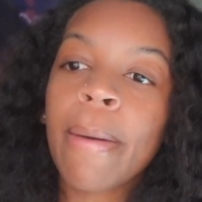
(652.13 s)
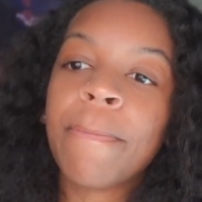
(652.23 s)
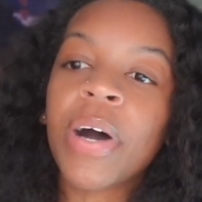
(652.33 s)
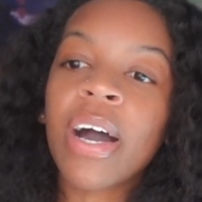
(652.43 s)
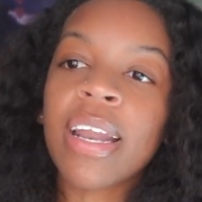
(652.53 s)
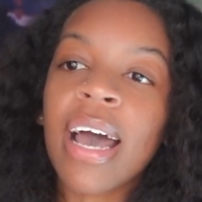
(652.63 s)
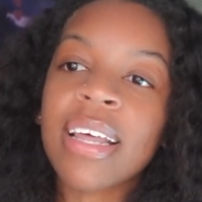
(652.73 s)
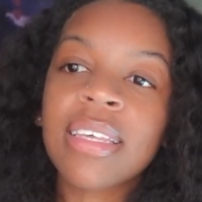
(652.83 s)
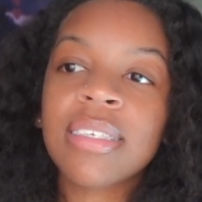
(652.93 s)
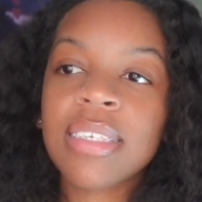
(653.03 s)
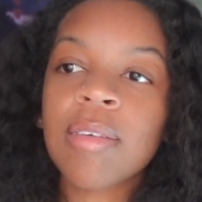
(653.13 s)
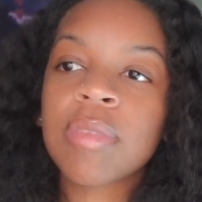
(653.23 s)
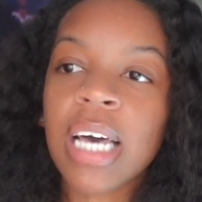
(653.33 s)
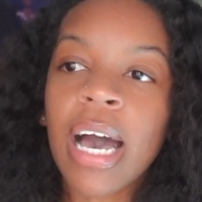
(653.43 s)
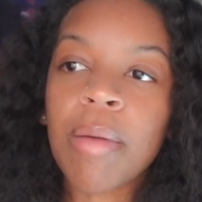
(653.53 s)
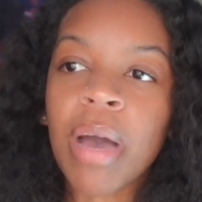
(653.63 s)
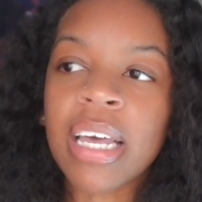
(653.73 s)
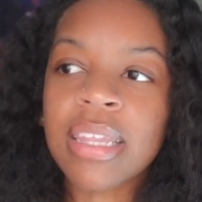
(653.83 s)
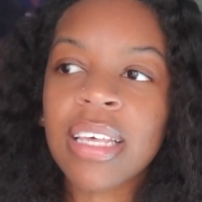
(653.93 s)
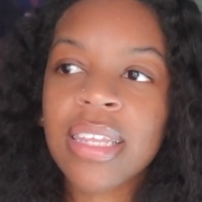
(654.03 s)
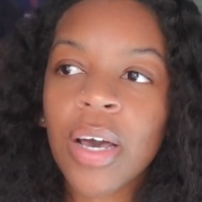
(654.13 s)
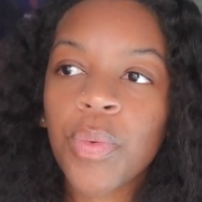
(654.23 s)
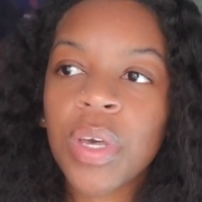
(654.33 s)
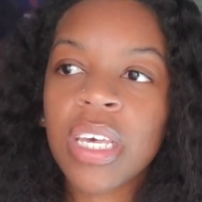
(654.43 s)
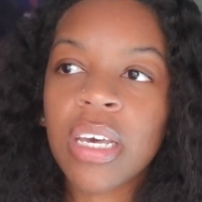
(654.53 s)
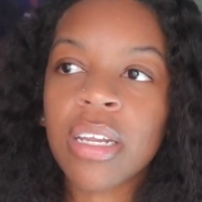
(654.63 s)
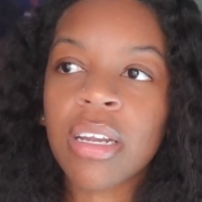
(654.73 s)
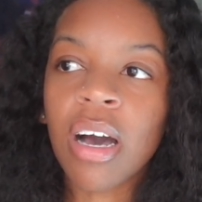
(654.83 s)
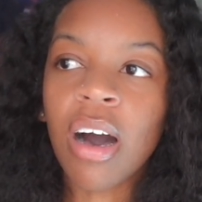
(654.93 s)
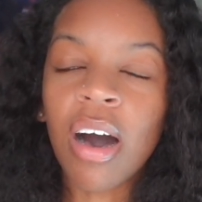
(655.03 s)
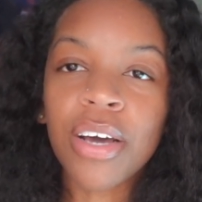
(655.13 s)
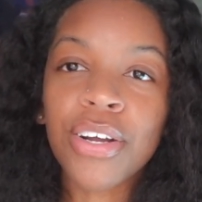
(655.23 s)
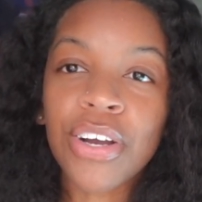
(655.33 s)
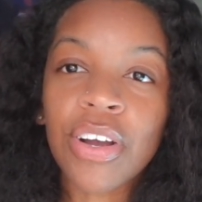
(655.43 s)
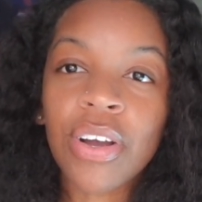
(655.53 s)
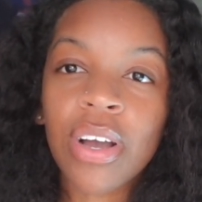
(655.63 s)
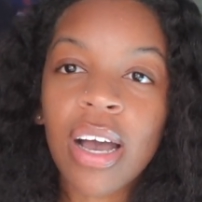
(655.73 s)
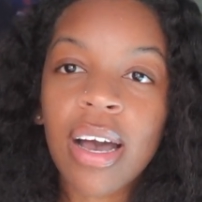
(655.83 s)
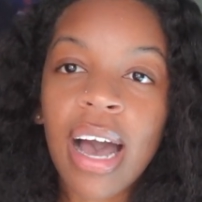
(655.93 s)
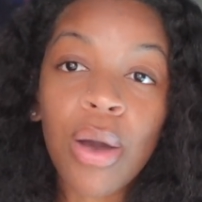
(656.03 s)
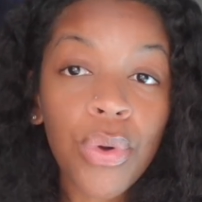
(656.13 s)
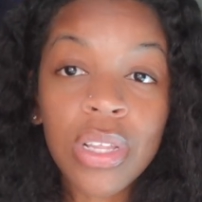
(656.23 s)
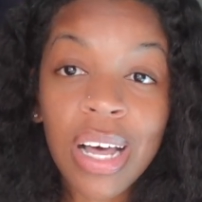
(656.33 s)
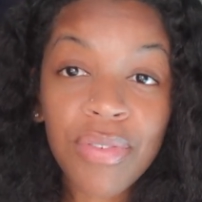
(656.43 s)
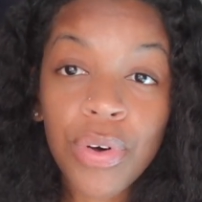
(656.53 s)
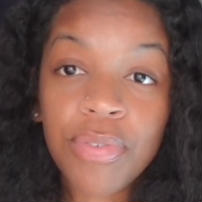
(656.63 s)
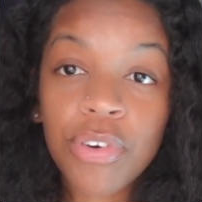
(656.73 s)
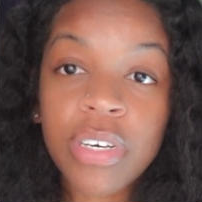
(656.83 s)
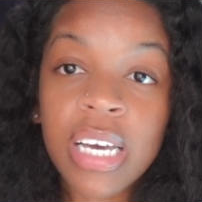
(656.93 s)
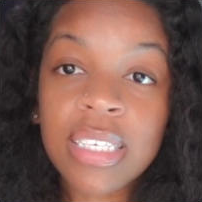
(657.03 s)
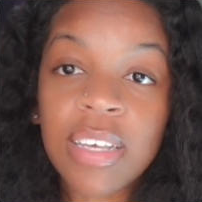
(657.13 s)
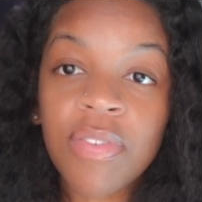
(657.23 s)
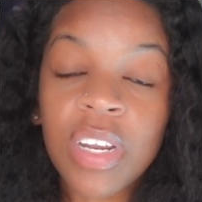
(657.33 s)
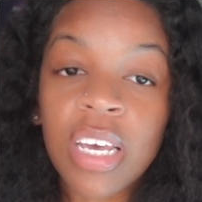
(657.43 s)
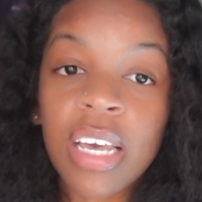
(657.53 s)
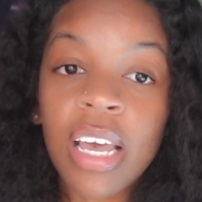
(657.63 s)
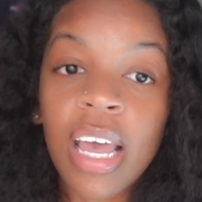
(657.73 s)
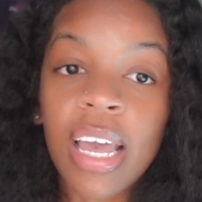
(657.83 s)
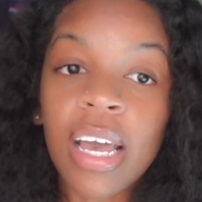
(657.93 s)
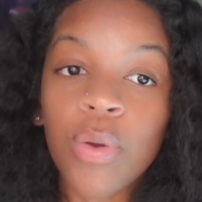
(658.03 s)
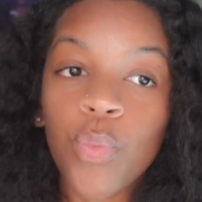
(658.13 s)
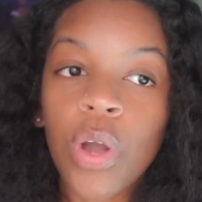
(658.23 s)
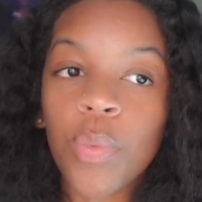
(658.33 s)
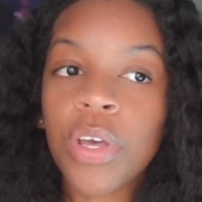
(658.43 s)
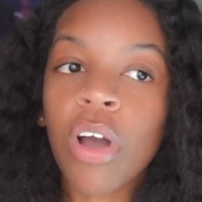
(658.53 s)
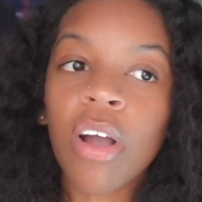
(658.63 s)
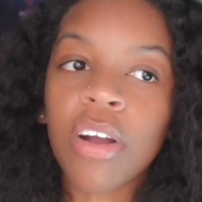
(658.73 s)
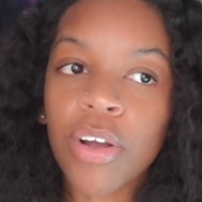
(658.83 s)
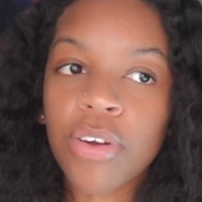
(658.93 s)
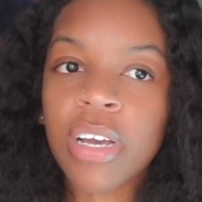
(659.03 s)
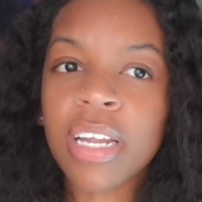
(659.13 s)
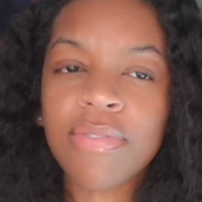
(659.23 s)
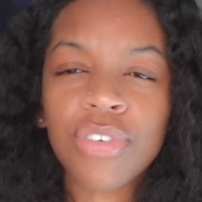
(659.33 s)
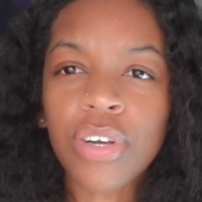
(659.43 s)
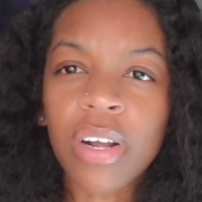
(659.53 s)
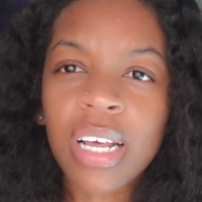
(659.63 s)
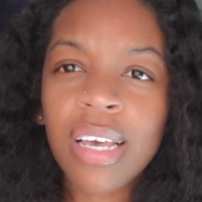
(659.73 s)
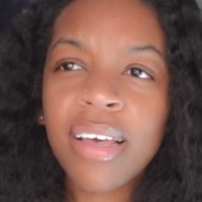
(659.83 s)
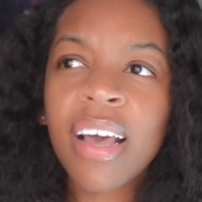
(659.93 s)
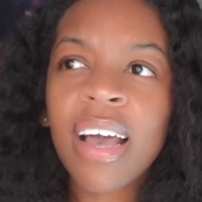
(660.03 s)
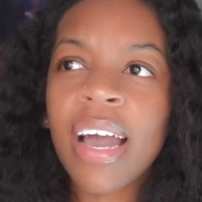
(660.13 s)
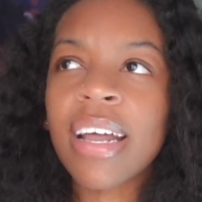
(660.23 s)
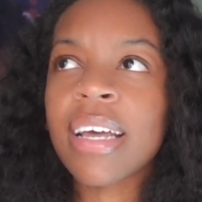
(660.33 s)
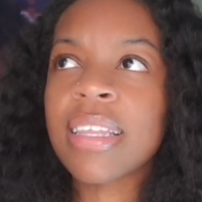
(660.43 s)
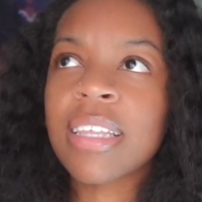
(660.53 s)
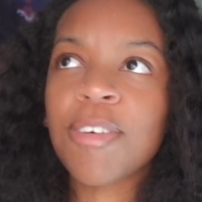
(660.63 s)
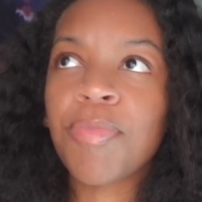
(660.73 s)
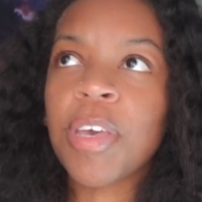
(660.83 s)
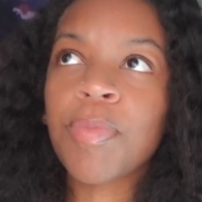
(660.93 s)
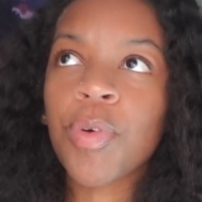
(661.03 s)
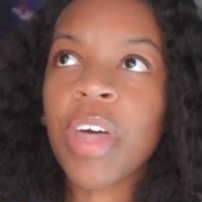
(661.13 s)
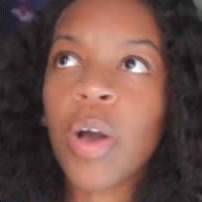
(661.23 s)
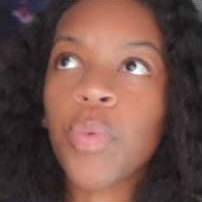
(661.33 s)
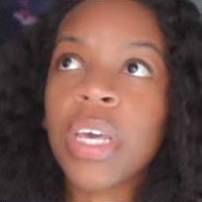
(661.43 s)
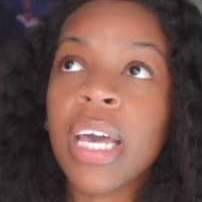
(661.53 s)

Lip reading: But at the same time, I think that we can honor our level of creativity and where we are in our creative journey. And I think the people that we